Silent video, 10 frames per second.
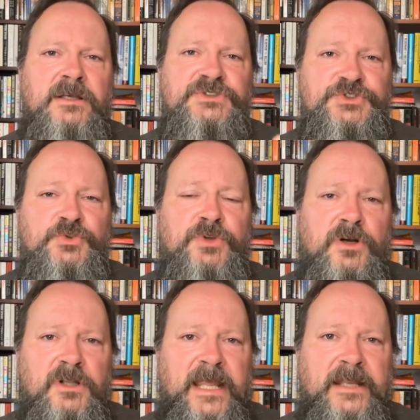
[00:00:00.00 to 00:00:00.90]
sooner
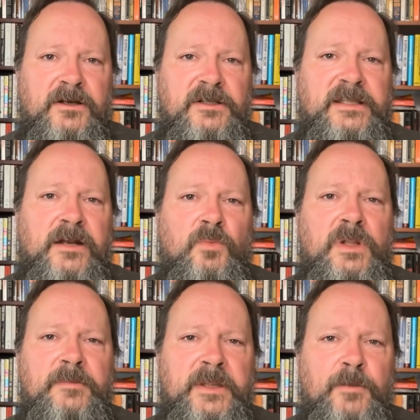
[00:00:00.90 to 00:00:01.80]
or later, there
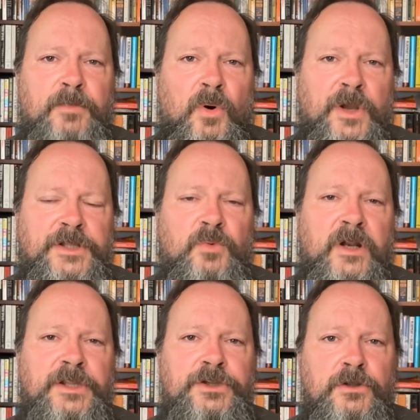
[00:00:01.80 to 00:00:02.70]
will be a point
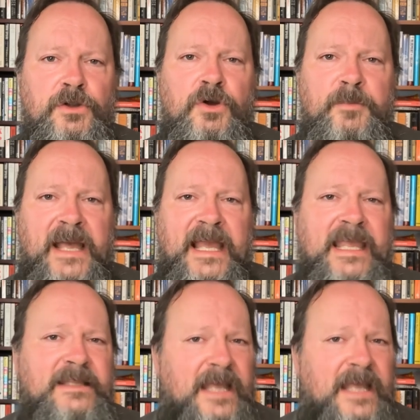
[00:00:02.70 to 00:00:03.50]
where you look back and,